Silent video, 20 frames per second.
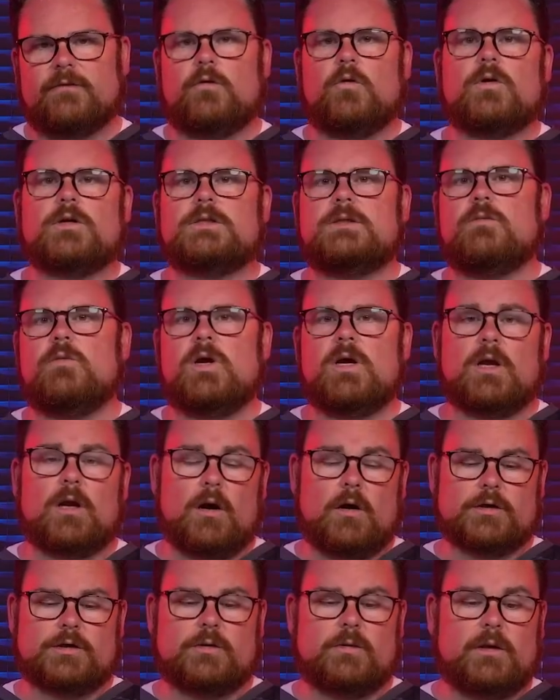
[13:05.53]
Of course, we could
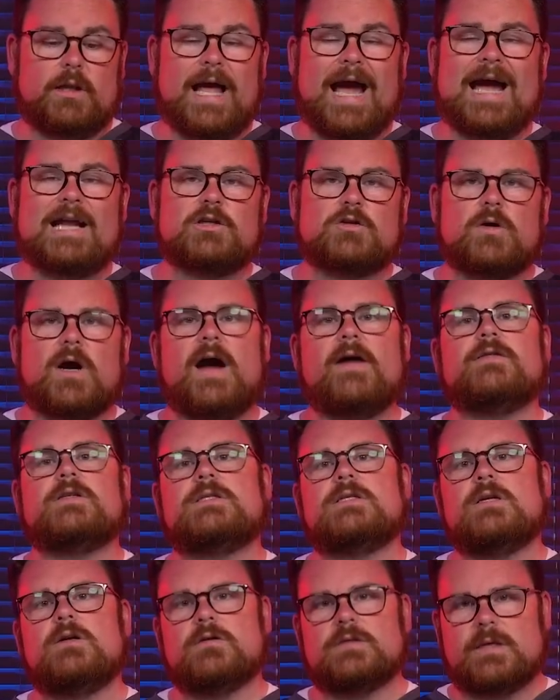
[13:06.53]
also it'll add drives
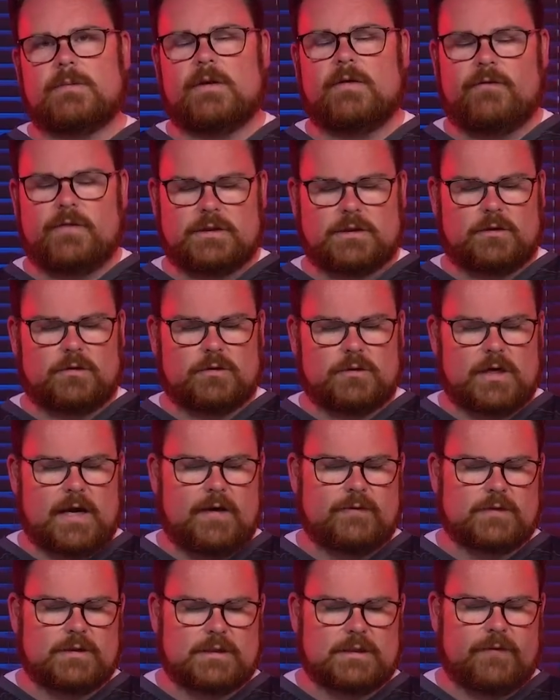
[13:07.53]
because it knows how many physical
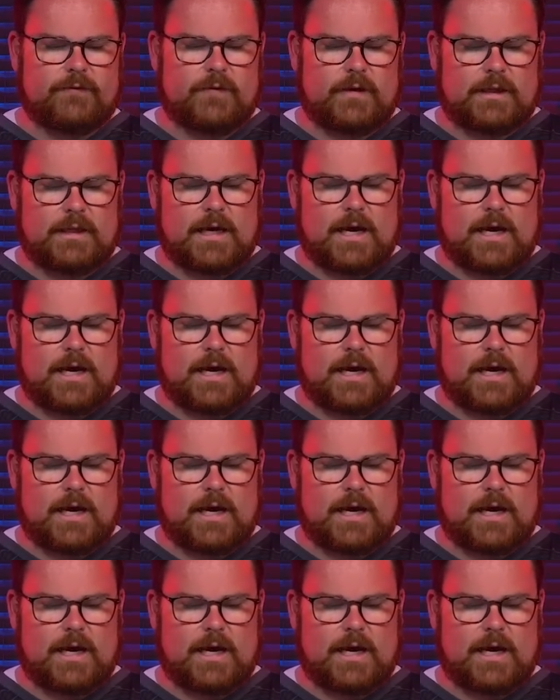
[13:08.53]
drives and stuff like